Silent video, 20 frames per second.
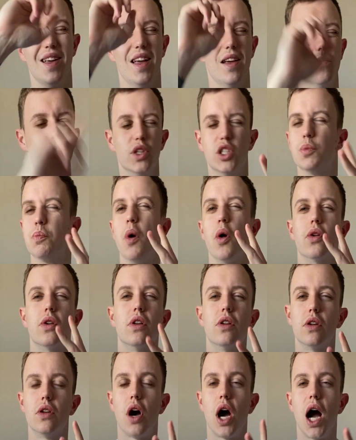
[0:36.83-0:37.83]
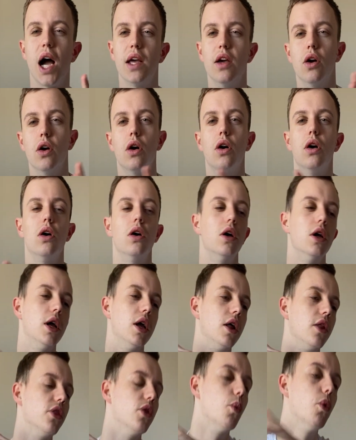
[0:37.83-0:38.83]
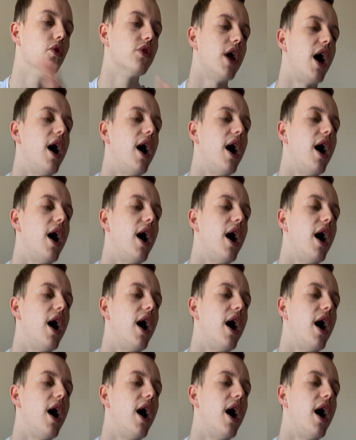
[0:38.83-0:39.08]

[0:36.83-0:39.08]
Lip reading: Respondent.io. The one that